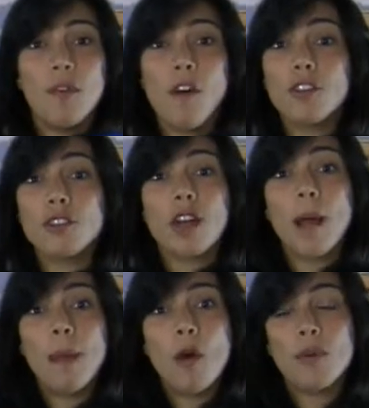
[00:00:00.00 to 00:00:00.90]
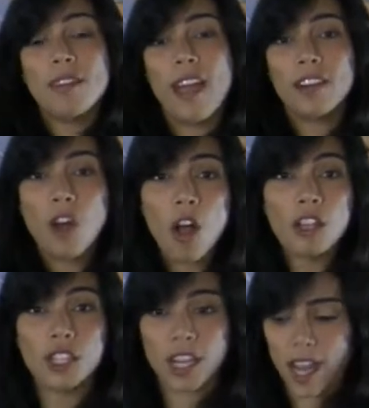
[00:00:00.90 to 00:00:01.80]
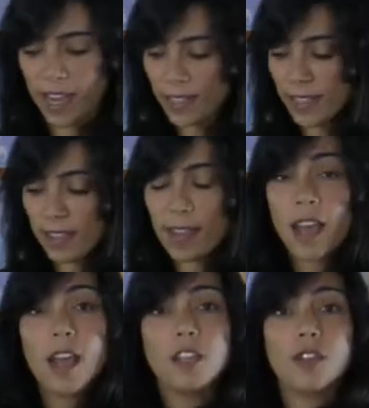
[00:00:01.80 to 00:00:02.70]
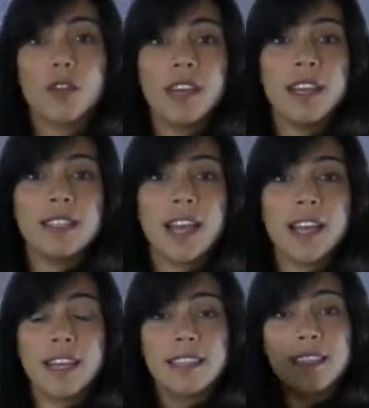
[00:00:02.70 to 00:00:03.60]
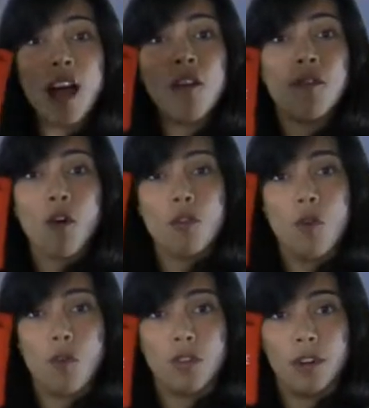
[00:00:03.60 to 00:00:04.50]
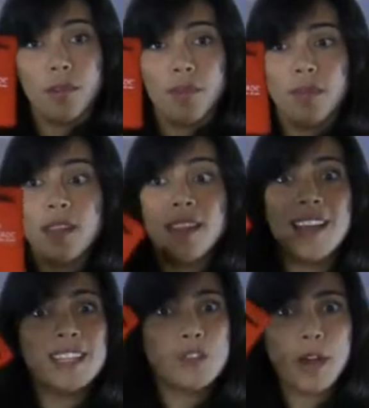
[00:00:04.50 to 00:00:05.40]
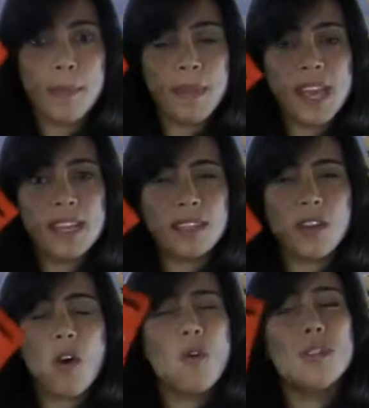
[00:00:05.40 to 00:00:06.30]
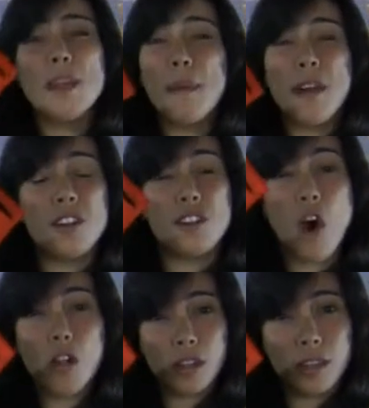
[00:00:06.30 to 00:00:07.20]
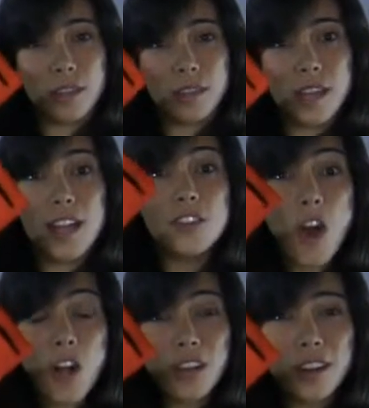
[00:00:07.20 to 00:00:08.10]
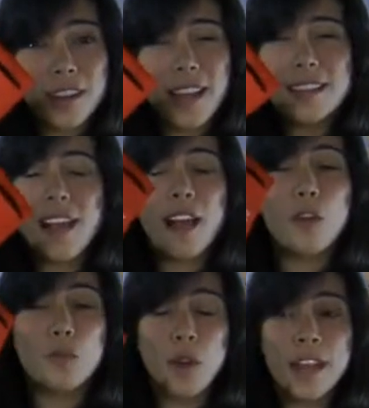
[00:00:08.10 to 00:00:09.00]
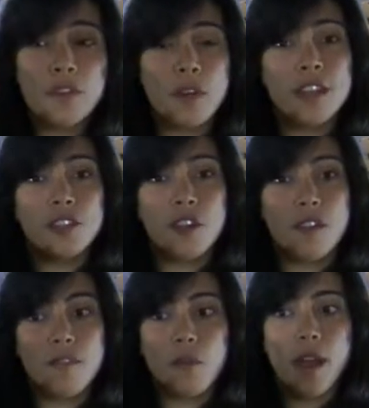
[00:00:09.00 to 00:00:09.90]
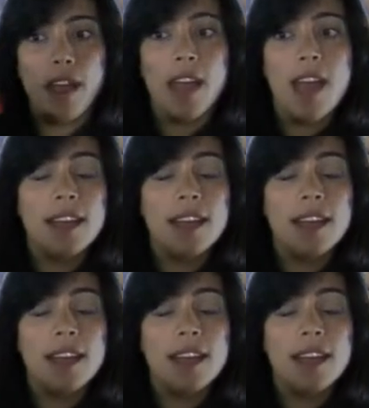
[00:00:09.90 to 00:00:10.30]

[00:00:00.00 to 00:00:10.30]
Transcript: We've also come out with technology cases. So things like a cell phone holder. This great piece, only about a dollar. A dollar, that's a great trade show giveaway.